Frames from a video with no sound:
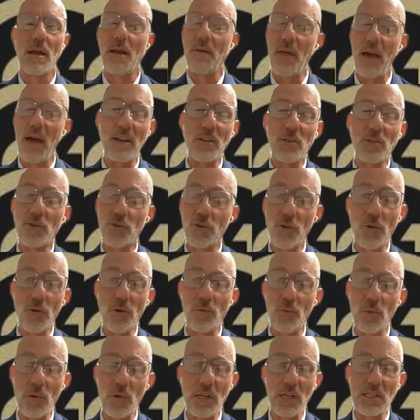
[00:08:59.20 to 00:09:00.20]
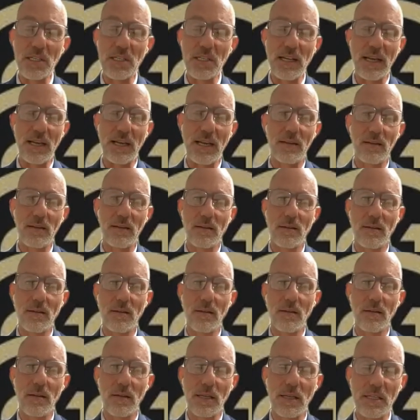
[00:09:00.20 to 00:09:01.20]
And that is true in real estate.
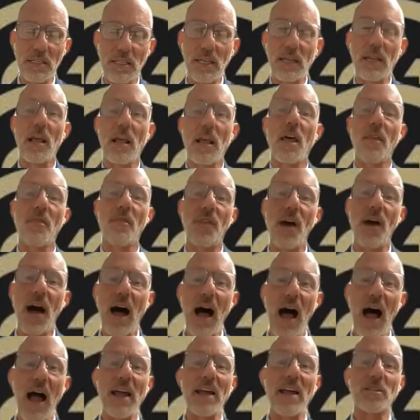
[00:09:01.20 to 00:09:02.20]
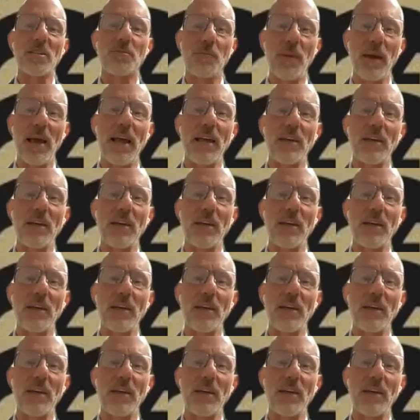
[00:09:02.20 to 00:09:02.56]
Listen, the highest